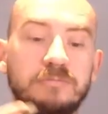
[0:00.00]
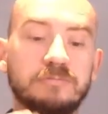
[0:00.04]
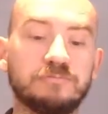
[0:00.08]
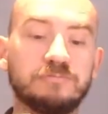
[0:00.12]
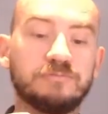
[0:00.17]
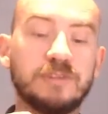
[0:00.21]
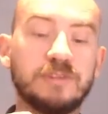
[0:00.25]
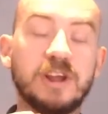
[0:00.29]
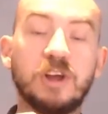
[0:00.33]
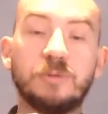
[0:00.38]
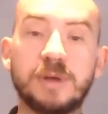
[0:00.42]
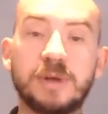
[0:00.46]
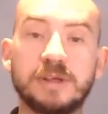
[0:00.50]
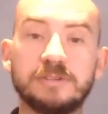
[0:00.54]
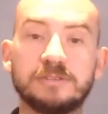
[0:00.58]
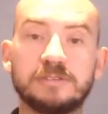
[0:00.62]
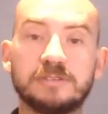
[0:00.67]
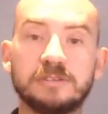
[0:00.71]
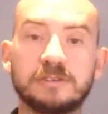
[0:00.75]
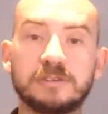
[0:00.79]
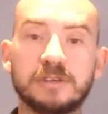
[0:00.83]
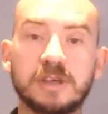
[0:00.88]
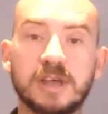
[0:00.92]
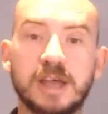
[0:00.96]
rail
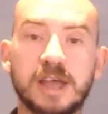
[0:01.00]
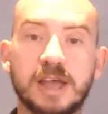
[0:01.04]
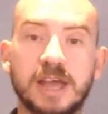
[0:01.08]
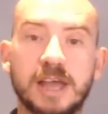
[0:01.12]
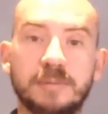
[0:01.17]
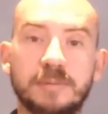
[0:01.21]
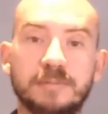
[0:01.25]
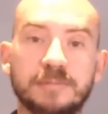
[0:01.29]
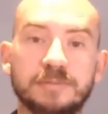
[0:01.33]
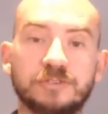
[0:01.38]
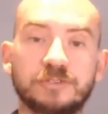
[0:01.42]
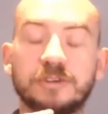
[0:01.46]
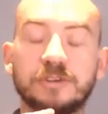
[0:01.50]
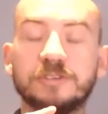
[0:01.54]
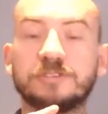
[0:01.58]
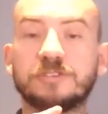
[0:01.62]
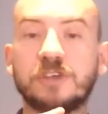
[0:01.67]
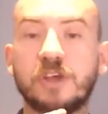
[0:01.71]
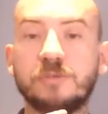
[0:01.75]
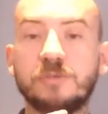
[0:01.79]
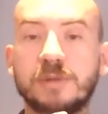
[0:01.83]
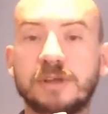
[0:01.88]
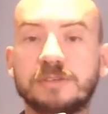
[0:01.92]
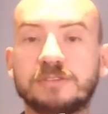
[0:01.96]
mounts,
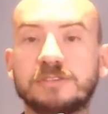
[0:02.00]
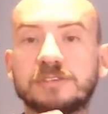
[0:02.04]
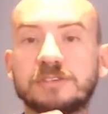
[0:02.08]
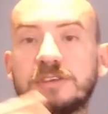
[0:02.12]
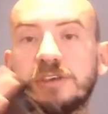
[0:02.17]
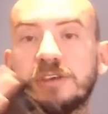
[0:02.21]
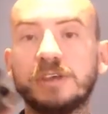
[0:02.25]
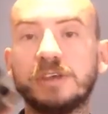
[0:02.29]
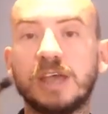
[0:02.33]
scope mounts.